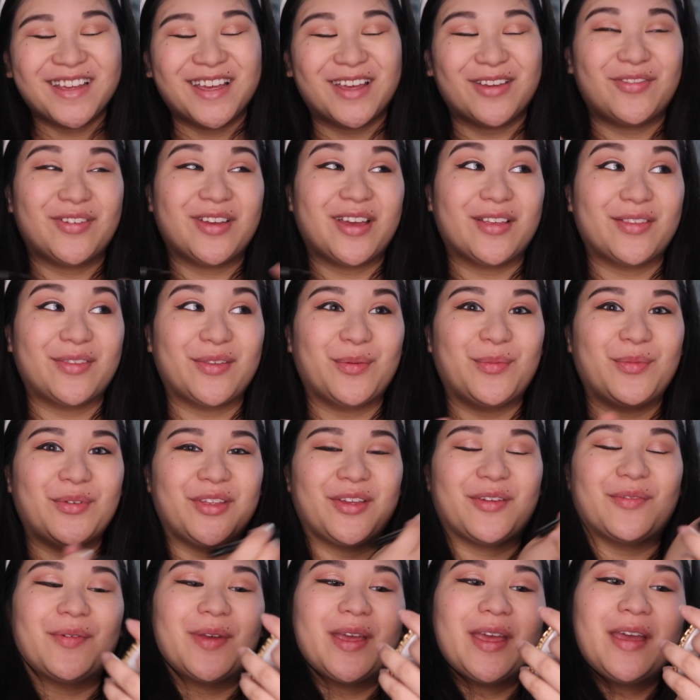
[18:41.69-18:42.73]
if you guys don't
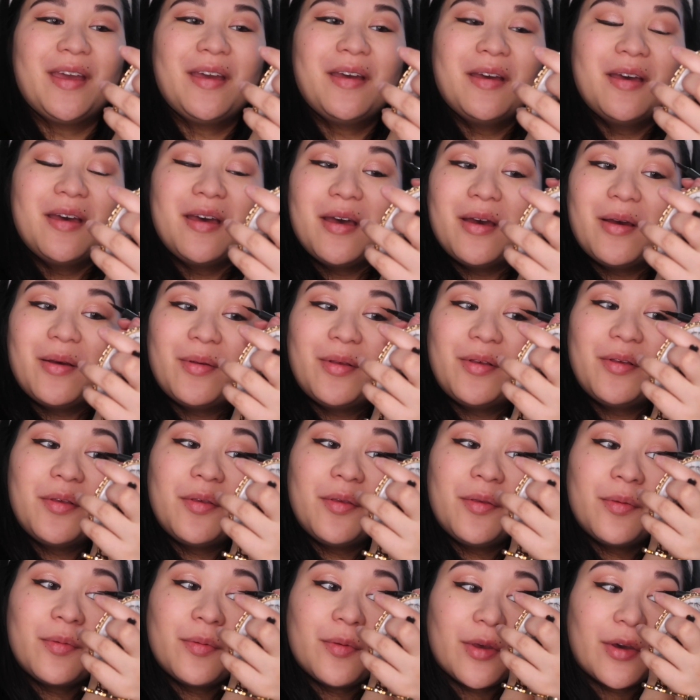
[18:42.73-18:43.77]
believe me.
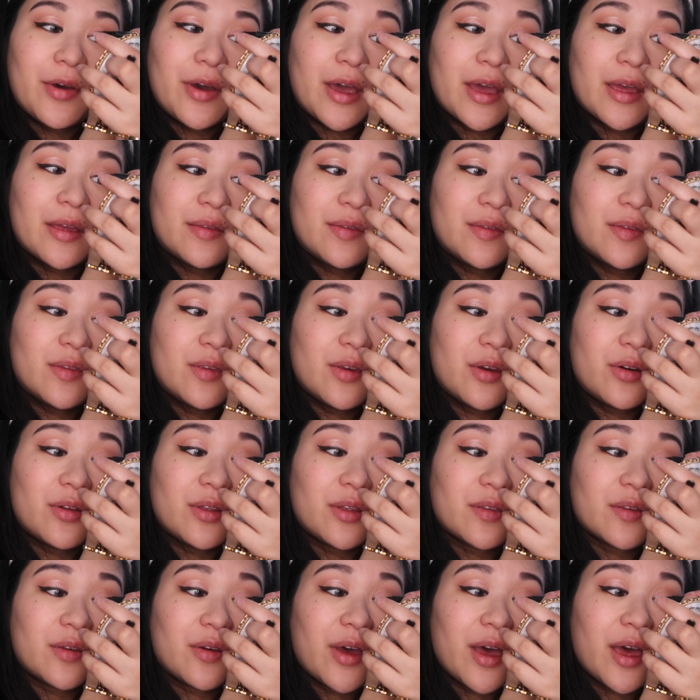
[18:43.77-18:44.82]
Okay, so
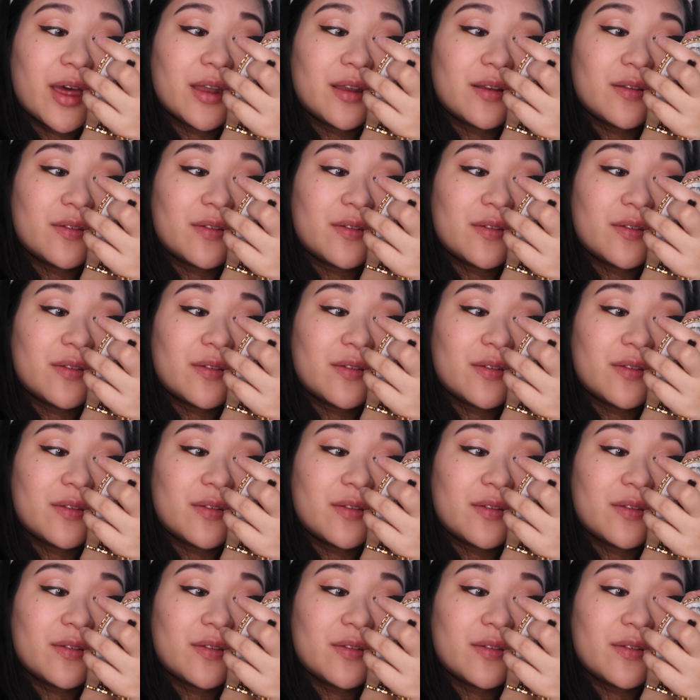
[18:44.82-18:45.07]
let's go ahead